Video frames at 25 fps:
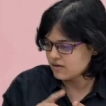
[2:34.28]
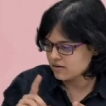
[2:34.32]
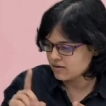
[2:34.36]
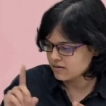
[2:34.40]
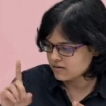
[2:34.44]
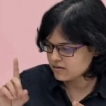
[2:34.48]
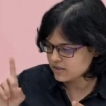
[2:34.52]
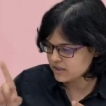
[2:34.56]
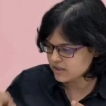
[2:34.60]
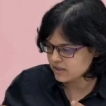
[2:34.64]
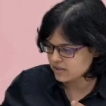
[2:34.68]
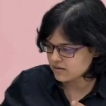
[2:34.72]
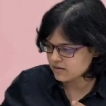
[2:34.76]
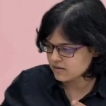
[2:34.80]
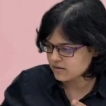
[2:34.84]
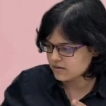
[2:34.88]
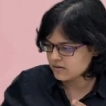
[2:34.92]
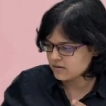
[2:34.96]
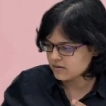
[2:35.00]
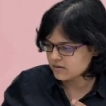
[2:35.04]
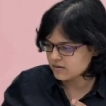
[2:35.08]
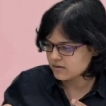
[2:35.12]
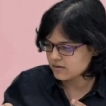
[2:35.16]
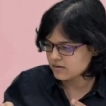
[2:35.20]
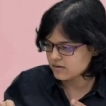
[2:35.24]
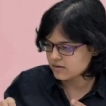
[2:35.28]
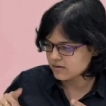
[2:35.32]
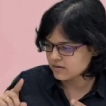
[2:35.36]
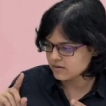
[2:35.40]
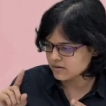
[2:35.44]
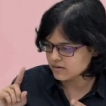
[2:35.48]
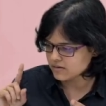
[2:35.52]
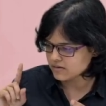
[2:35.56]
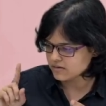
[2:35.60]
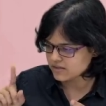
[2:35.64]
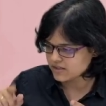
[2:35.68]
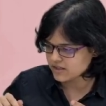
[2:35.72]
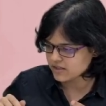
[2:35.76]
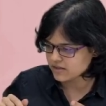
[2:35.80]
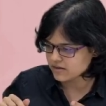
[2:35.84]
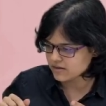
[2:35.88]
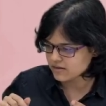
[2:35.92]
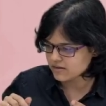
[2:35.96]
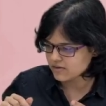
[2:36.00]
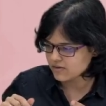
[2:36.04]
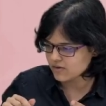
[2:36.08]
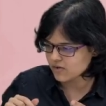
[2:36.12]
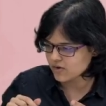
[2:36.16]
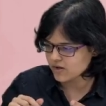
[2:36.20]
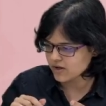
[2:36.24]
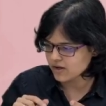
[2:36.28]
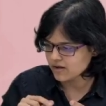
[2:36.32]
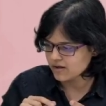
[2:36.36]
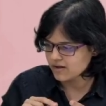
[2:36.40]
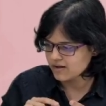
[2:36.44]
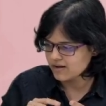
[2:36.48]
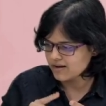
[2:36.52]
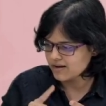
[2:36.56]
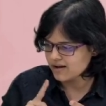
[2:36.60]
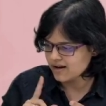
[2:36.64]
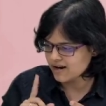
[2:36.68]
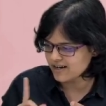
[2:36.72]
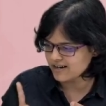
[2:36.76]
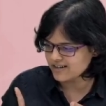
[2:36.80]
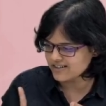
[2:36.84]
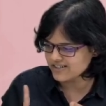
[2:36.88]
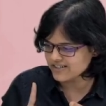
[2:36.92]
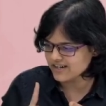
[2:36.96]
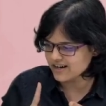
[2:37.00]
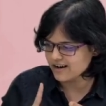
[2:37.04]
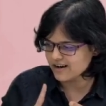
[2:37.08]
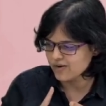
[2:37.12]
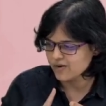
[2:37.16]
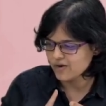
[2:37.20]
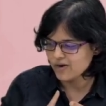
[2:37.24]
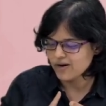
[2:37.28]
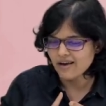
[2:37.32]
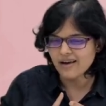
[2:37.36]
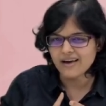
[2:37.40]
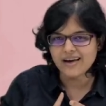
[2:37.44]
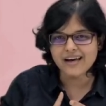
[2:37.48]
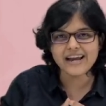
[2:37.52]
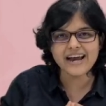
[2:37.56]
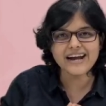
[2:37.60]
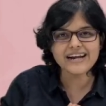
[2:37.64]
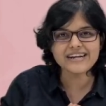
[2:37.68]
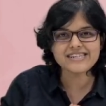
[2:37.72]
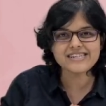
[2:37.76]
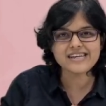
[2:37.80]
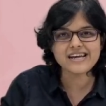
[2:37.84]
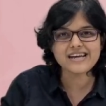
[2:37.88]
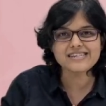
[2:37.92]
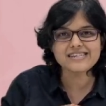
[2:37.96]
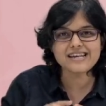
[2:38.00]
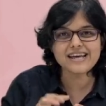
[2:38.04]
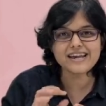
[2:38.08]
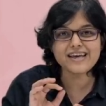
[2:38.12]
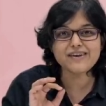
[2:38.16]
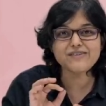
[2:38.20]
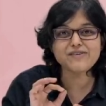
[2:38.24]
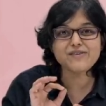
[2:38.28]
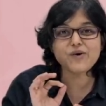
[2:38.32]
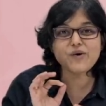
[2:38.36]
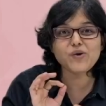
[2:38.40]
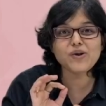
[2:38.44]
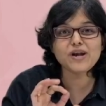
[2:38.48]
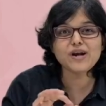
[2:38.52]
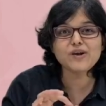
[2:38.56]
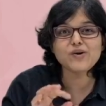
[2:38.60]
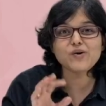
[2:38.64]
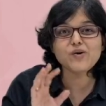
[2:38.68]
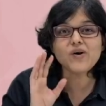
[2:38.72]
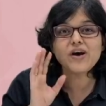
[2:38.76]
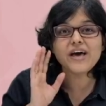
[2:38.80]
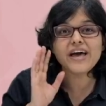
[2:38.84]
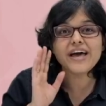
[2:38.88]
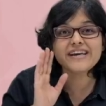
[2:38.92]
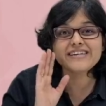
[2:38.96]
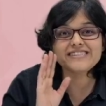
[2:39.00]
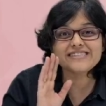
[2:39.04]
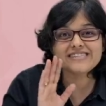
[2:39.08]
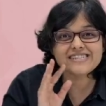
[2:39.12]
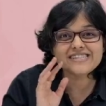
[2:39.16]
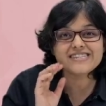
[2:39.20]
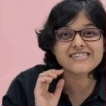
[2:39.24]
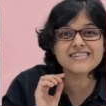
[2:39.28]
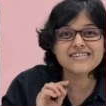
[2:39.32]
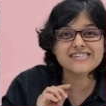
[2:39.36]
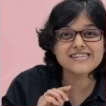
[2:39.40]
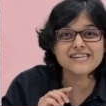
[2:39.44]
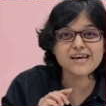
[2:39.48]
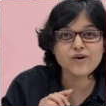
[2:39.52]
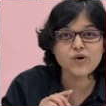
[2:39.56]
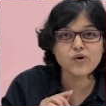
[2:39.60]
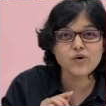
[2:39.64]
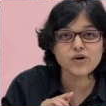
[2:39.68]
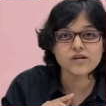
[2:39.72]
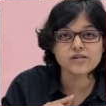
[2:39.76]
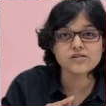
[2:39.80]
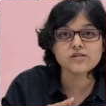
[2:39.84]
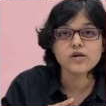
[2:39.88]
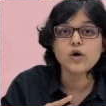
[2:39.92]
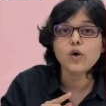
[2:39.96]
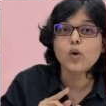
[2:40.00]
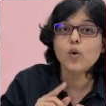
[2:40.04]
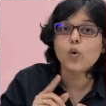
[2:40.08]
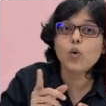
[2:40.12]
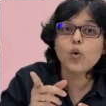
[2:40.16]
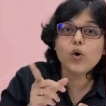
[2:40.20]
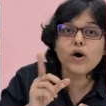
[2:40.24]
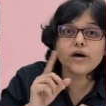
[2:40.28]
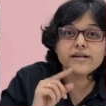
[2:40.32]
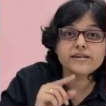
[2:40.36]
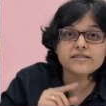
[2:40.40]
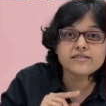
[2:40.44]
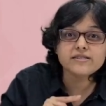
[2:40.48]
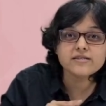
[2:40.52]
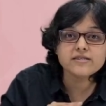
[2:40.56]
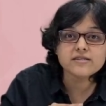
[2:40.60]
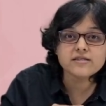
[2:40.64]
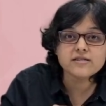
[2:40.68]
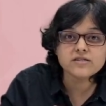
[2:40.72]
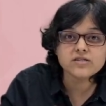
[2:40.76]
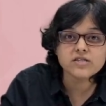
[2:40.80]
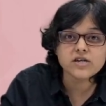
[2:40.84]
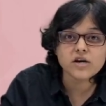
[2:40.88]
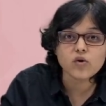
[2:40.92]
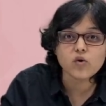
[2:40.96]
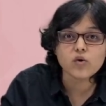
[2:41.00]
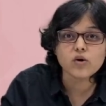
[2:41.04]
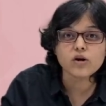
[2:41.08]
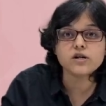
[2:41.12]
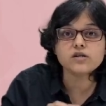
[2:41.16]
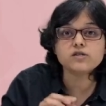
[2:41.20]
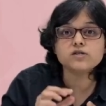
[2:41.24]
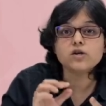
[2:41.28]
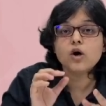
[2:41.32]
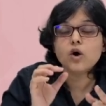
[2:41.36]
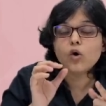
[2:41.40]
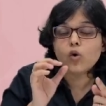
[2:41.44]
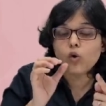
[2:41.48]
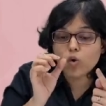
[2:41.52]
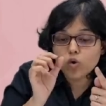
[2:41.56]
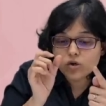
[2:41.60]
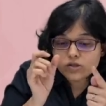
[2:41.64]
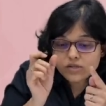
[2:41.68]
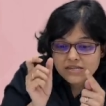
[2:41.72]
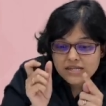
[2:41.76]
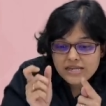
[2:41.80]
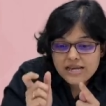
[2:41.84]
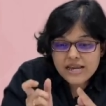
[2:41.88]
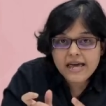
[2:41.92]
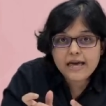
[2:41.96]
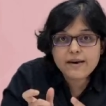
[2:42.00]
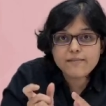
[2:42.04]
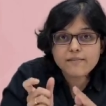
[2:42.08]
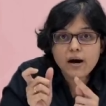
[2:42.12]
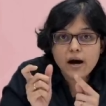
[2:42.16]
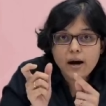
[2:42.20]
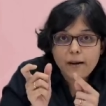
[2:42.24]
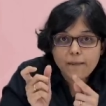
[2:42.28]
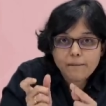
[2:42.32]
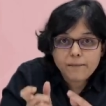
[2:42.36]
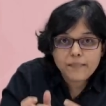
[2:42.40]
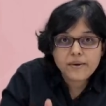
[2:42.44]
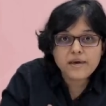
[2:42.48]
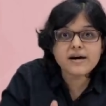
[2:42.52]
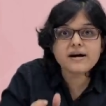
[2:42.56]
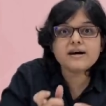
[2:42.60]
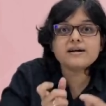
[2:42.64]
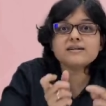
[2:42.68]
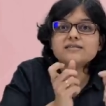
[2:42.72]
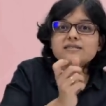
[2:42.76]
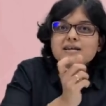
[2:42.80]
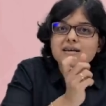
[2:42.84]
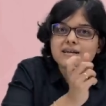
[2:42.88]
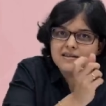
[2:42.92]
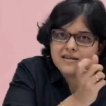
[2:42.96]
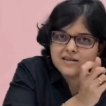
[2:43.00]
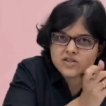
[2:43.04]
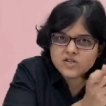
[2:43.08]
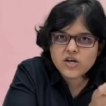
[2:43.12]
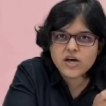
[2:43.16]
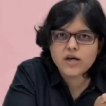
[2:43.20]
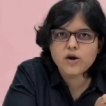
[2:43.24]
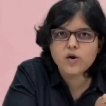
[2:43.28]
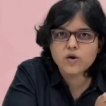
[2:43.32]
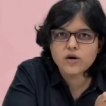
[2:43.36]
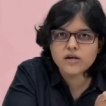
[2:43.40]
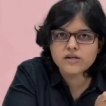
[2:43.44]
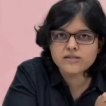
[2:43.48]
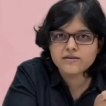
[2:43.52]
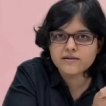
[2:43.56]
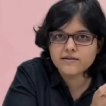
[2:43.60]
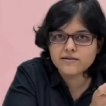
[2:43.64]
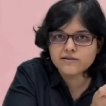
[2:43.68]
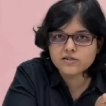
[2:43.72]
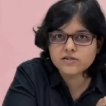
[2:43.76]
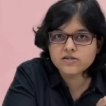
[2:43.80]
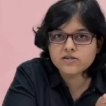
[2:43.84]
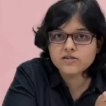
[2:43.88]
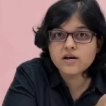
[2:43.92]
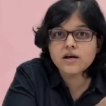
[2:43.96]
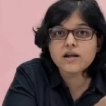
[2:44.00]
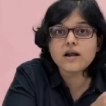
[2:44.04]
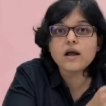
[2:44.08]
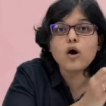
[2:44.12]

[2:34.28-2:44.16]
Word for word: Sit. Sit. Okay, understand now. Rights shares are given only to existing shareholders. Who are existing shareholders? Whose name appears in the shareholders register